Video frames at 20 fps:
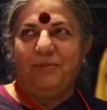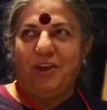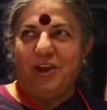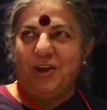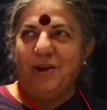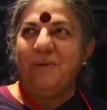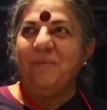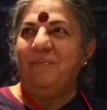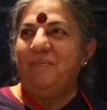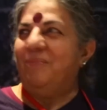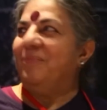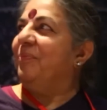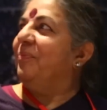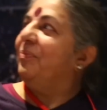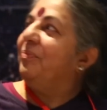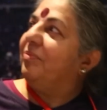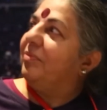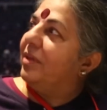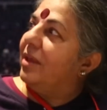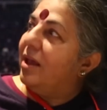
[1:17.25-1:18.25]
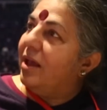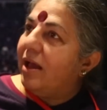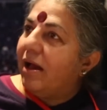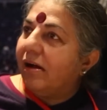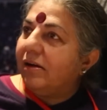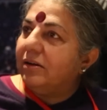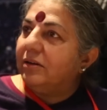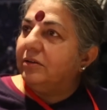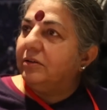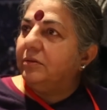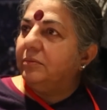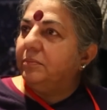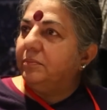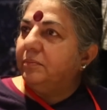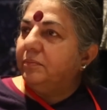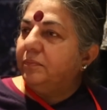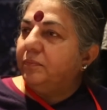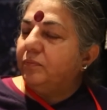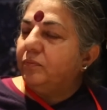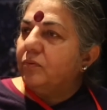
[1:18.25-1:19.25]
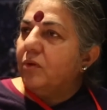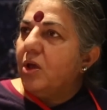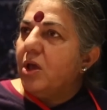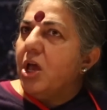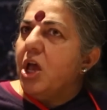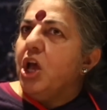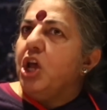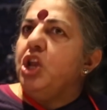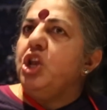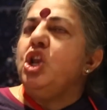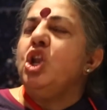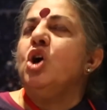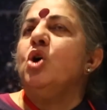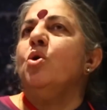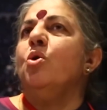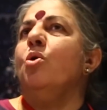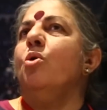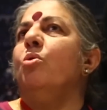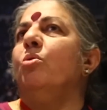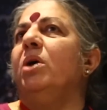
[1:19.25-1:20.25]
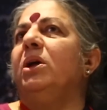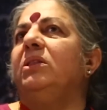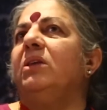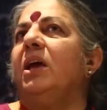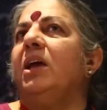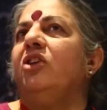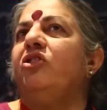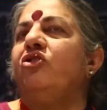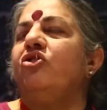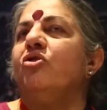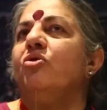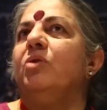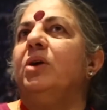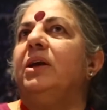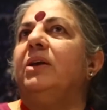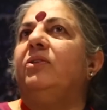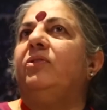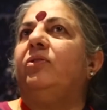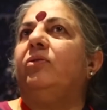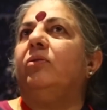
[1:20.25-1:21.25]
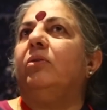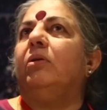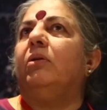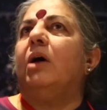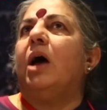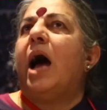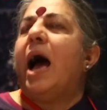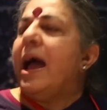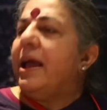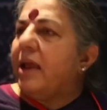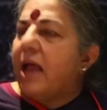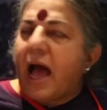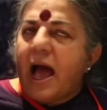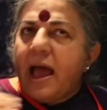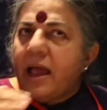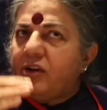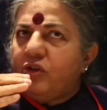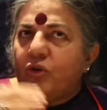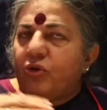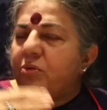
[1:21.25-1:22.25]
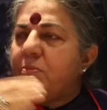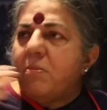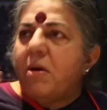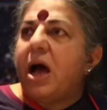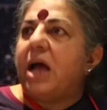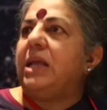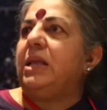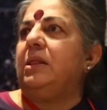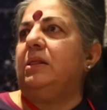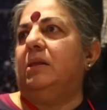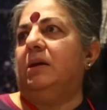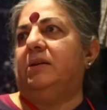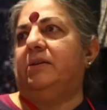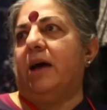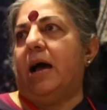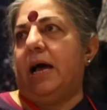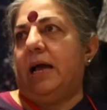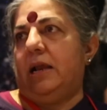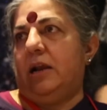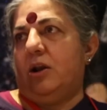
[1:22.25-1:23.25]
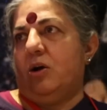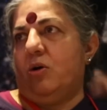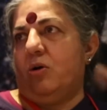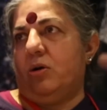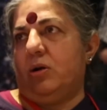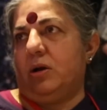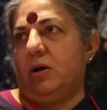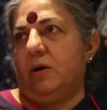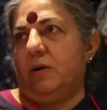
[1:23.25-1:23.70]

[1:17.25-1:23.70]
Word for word: Yeah? So no yeah. dialogue No, the issue is I, I don't mind the dialogue.